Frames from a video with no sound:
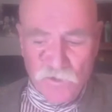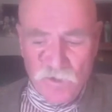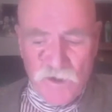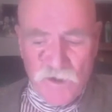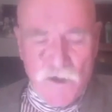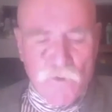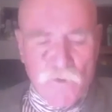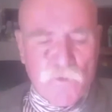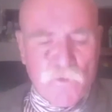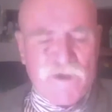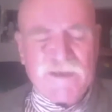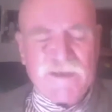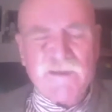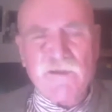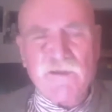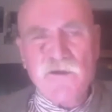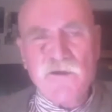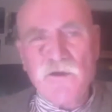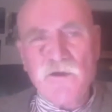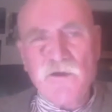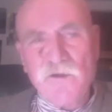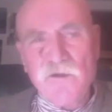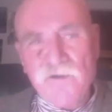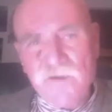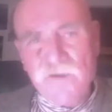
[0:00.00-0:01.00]
We'd
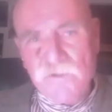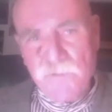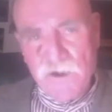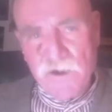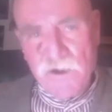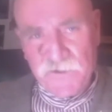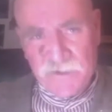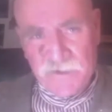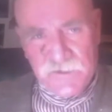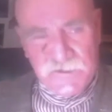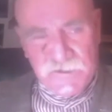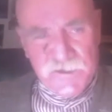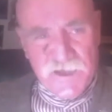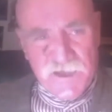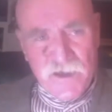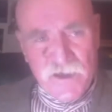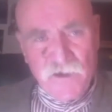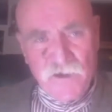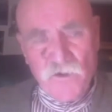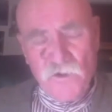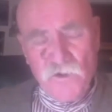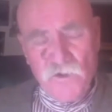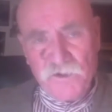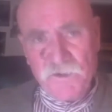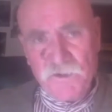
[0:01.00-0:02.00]
learned about this thing
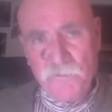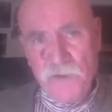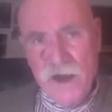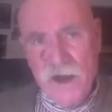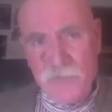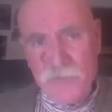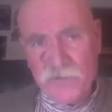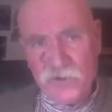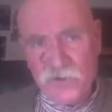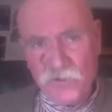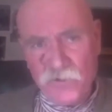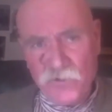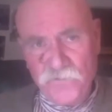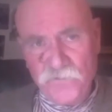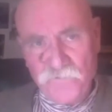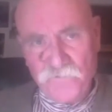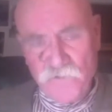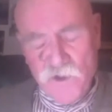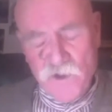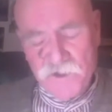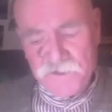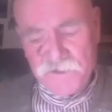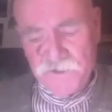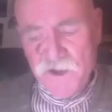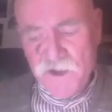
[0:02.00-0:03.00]
called the Popular
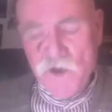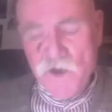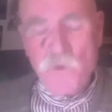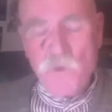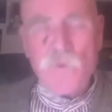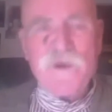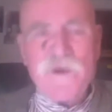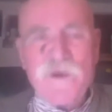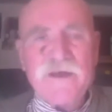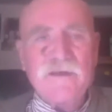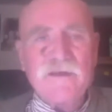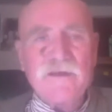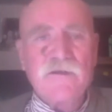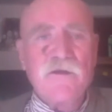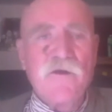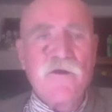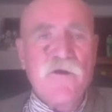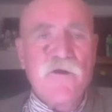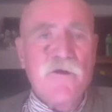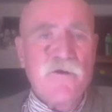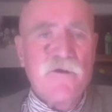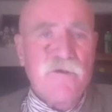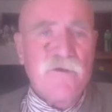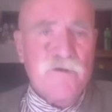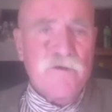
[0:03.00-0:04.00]
Front. We'd
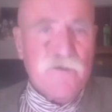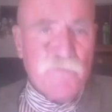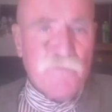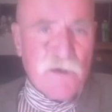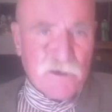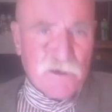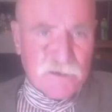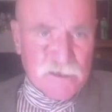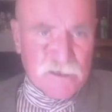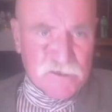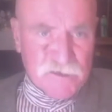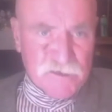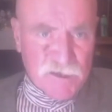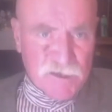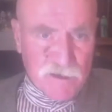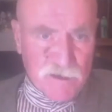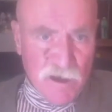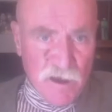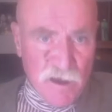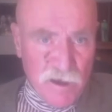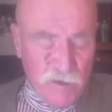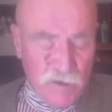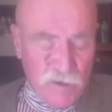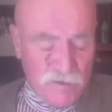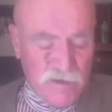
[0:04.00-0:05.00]
learned about
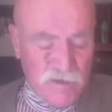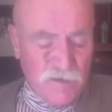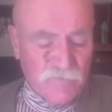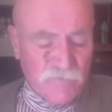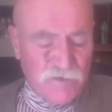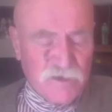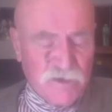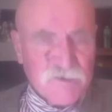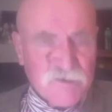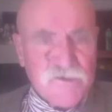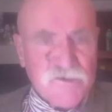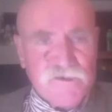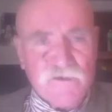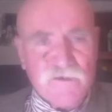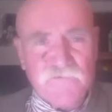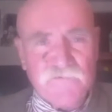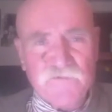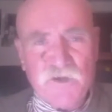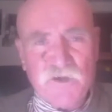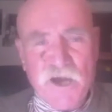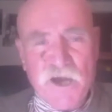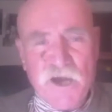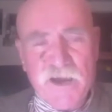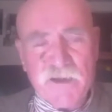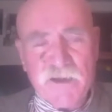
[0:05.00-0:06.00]
the events of
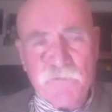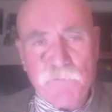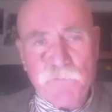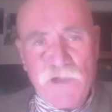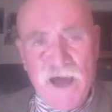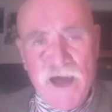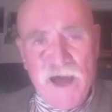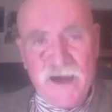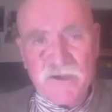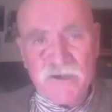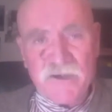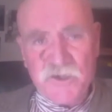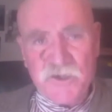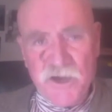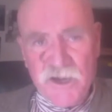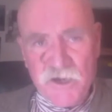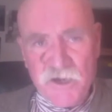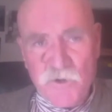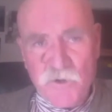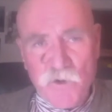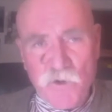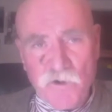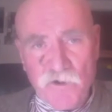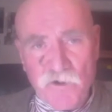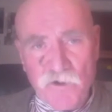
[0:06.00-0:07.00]
Black
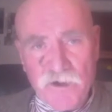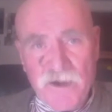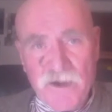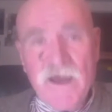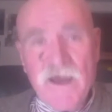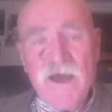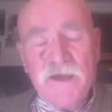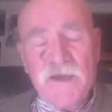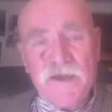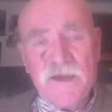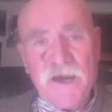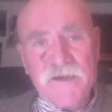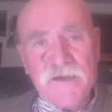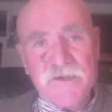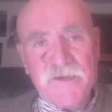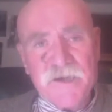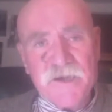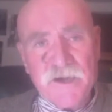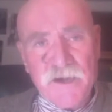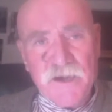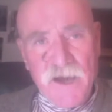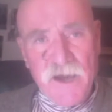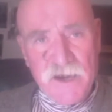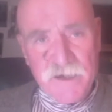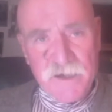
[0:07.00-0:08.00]
January
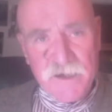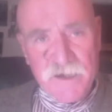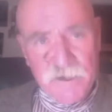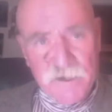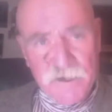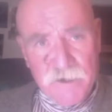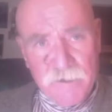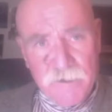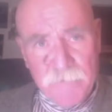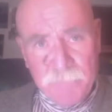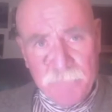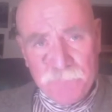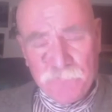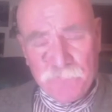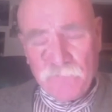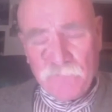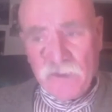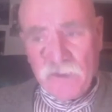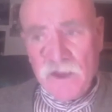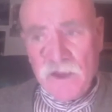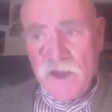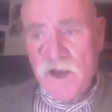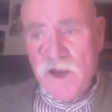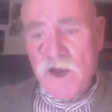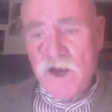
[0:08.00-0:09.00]
1990,
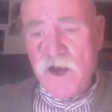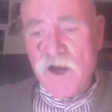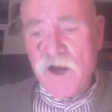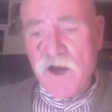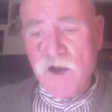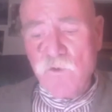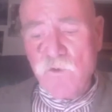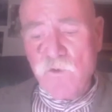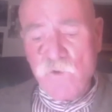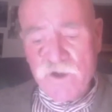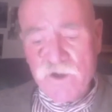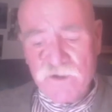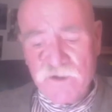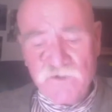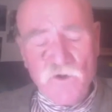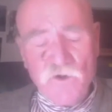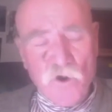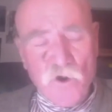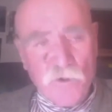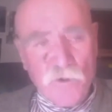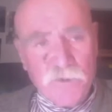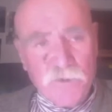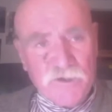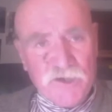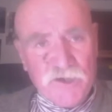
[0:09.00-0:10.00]
when
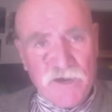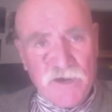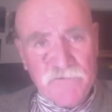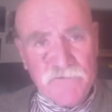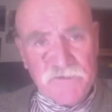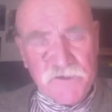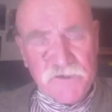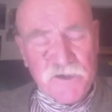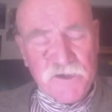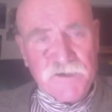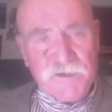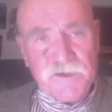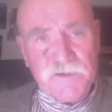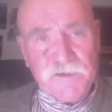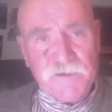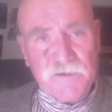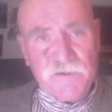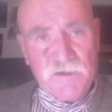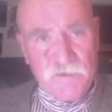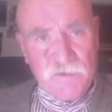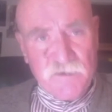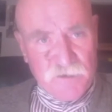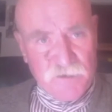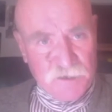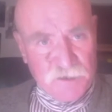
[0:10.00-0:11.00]
Gorbachev sent in
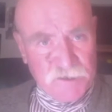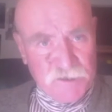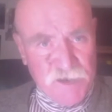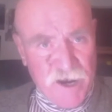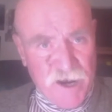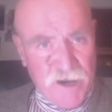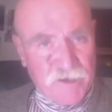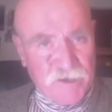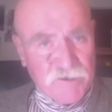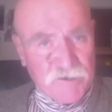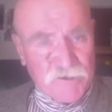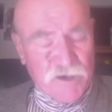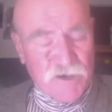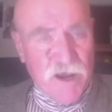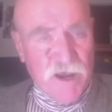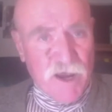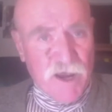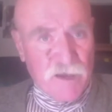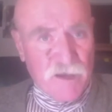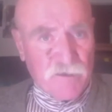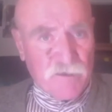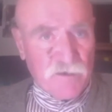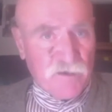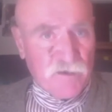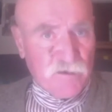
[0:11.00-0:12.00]
the tanks
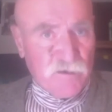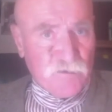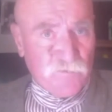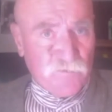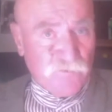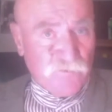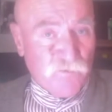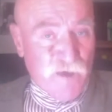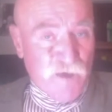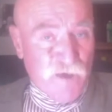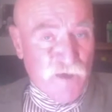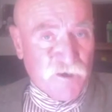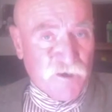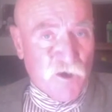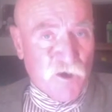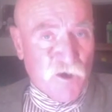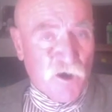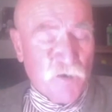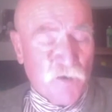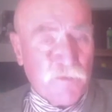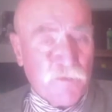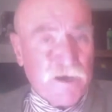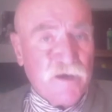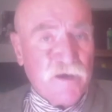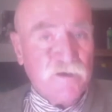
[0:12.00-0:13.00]
and the Red
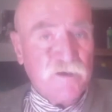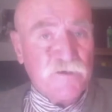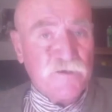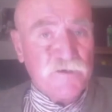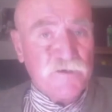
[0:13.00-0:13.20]
Army to